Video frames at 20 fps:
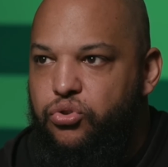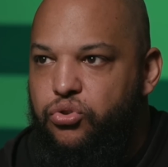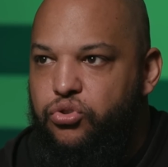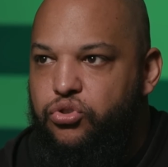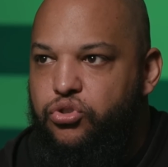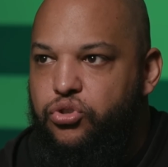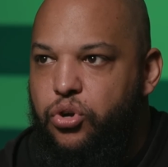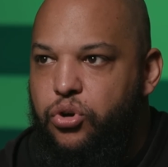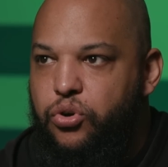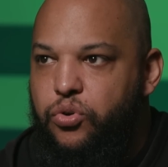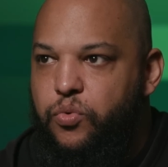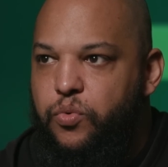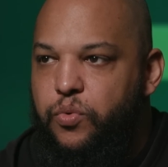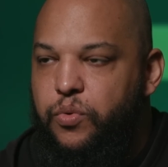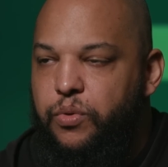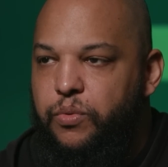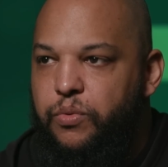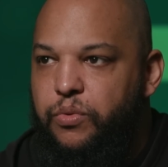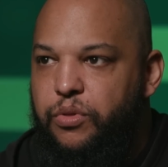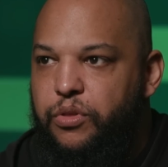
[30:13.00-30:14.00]

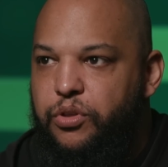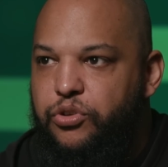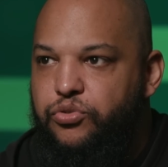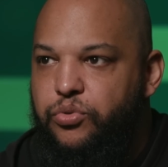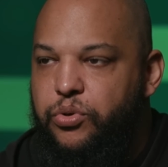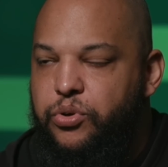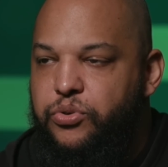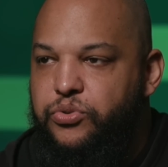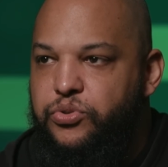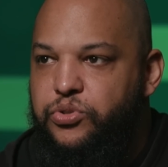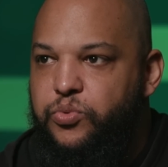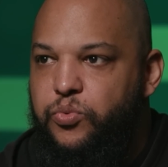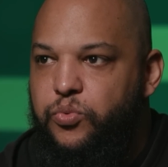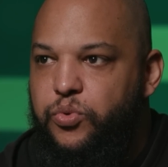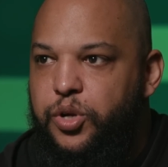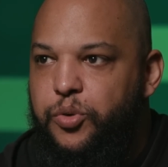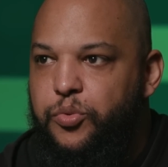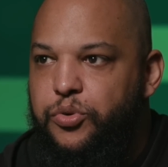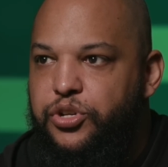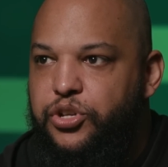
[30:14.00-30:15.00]
So the drones
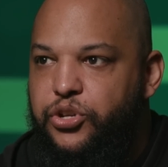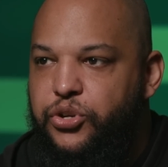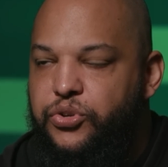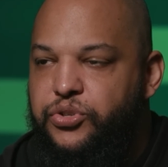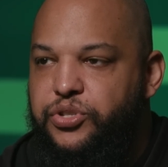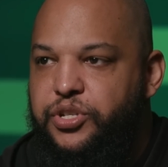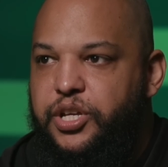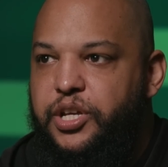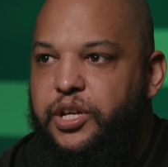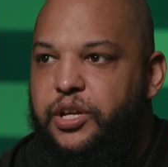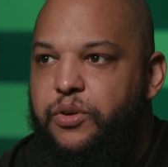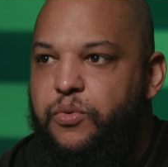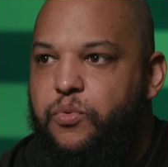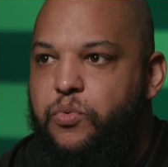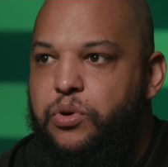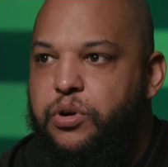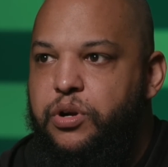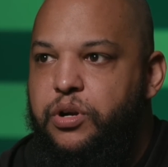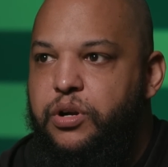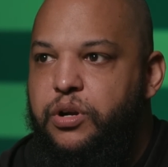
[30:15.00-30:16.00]
we were using
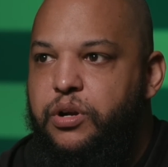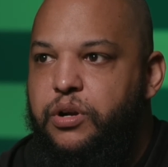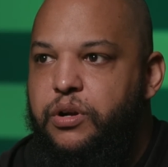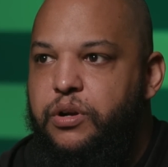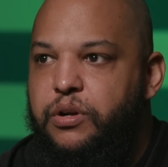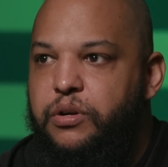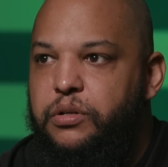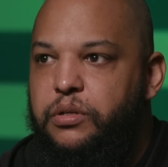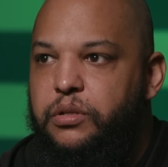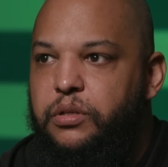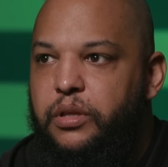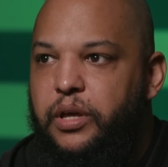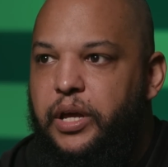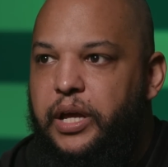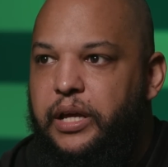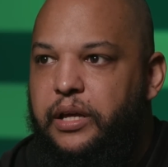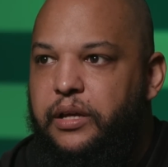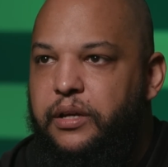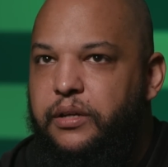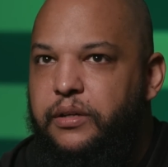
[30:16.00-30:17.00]
were
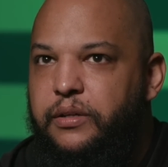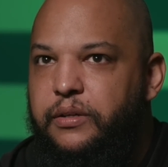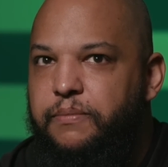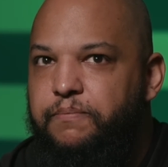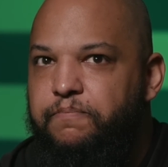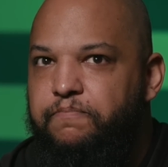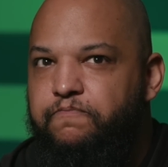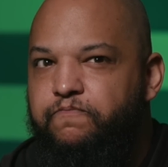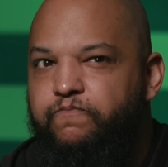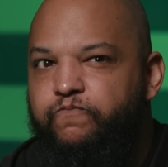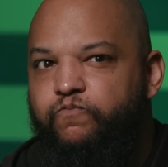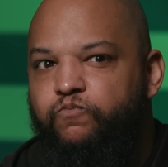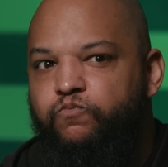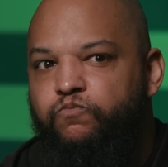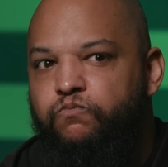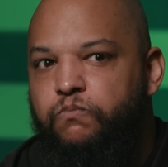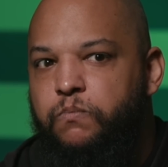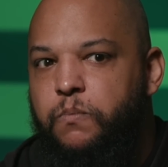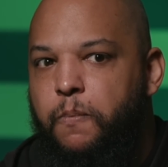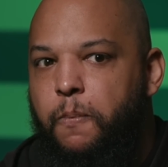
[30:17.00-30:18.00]
like,
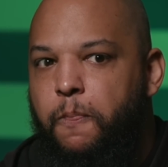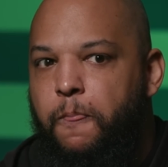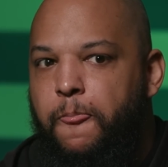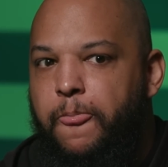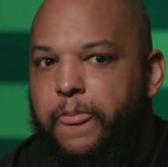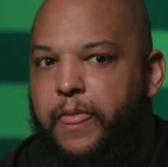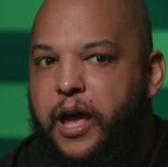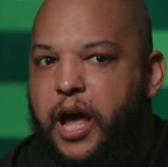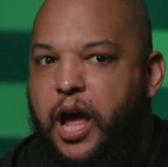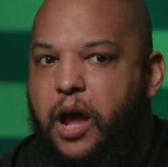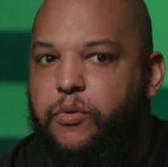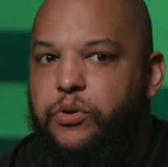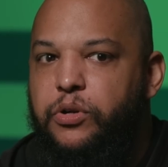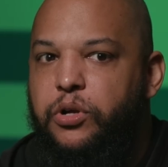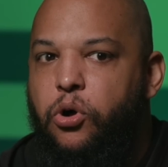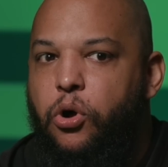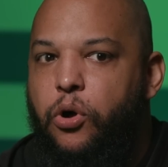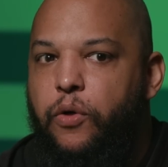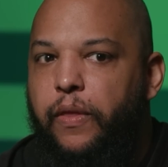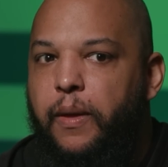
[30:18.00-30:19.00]
I would
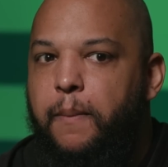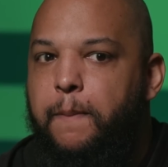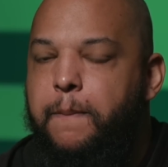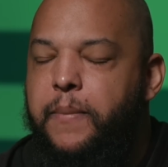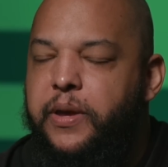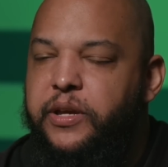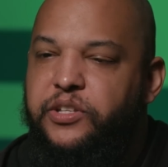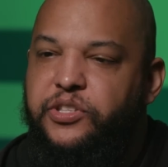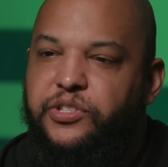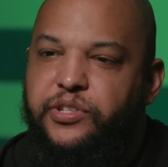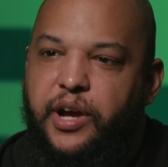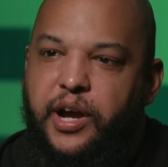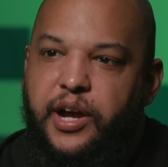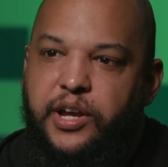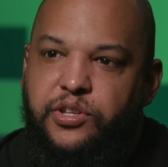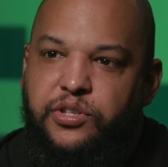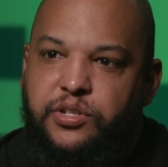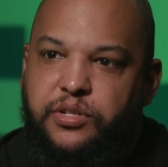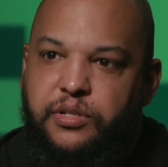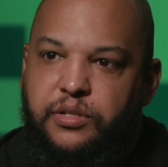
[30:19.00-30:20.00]
call them
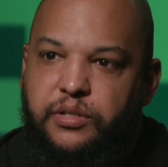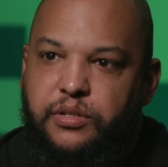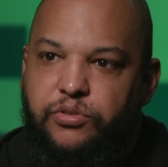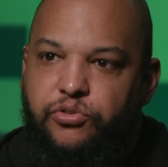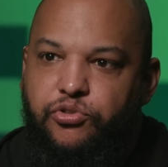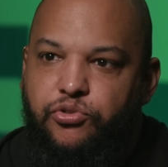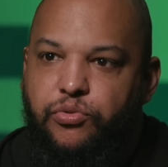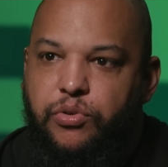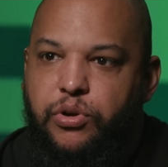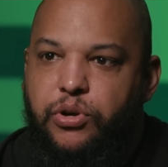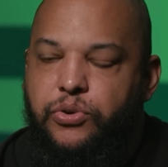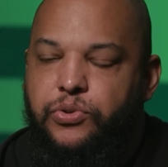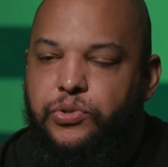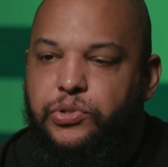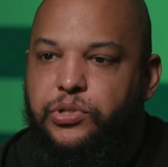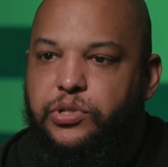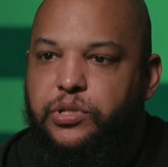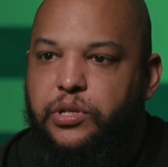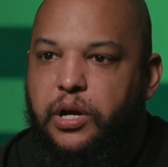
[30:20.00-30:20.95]
mid-sized drones.